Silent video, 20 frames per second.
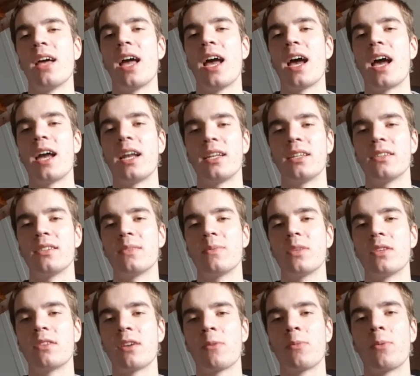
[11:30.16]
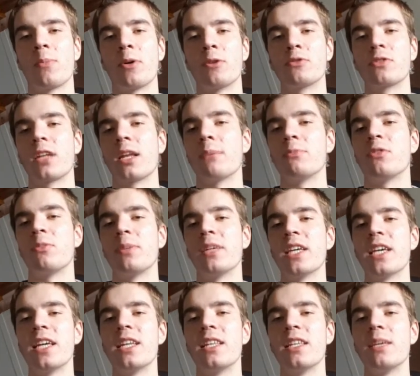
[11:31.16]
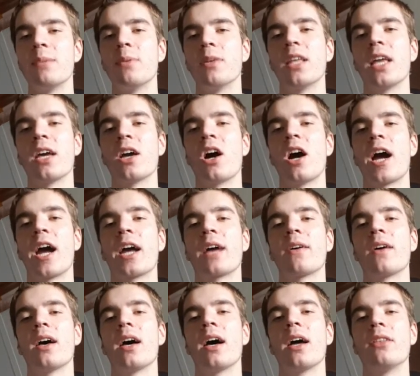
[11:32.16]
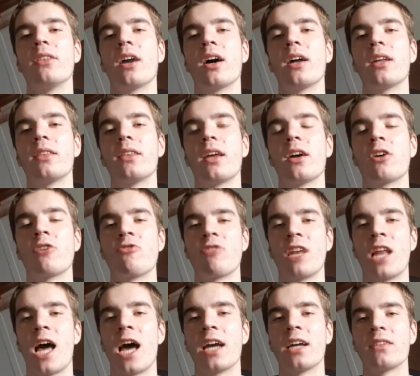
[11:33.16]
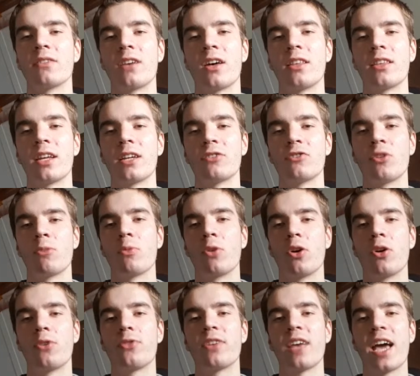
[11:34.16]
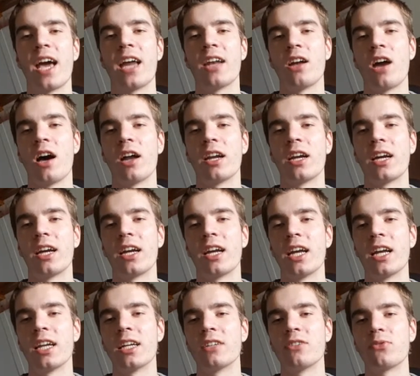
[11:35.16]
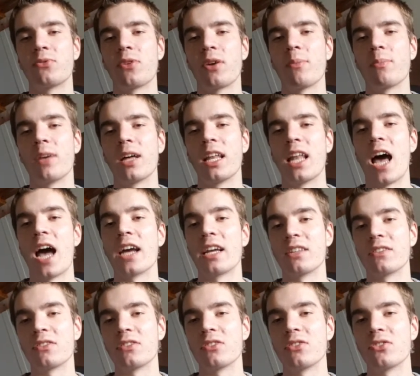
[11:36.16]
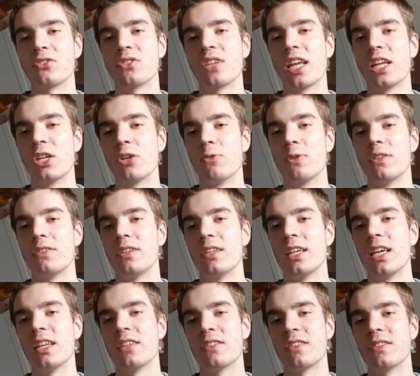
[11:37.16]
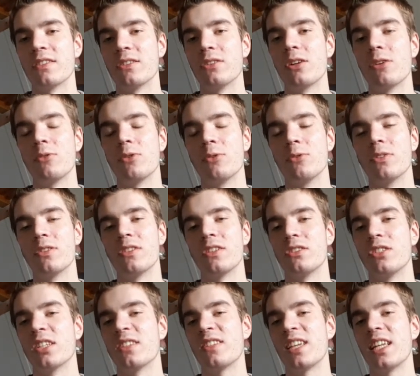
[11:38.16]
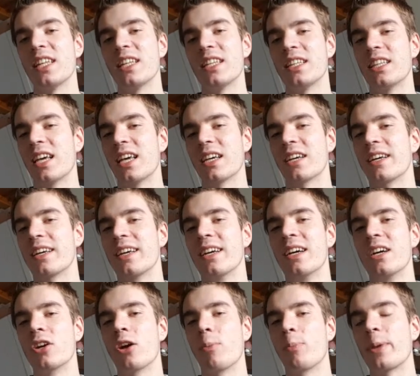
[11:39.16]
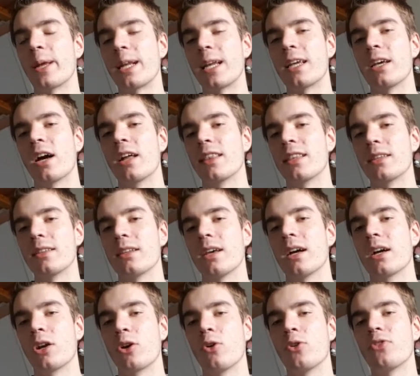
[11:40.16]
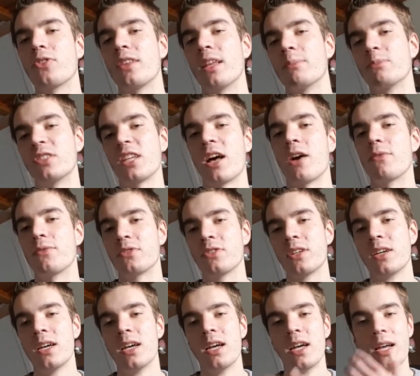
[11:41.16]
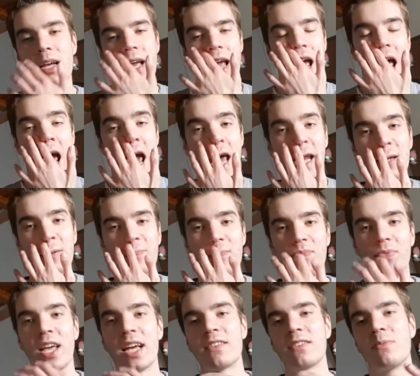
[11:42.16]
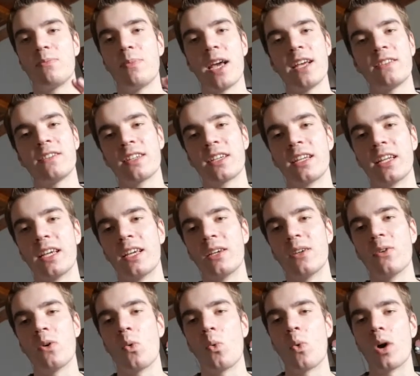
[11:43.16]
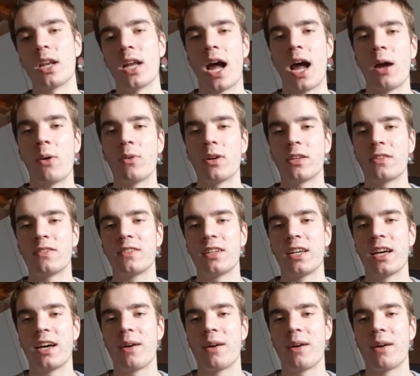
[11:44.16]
and the Terrible Bones claims to be Indy, but they are not. They are reliant on their subguild and other hitters from alliances, and Unity isn't. You know, Unity is just Indy. They are completely on a guild themselves. And that's basically what I was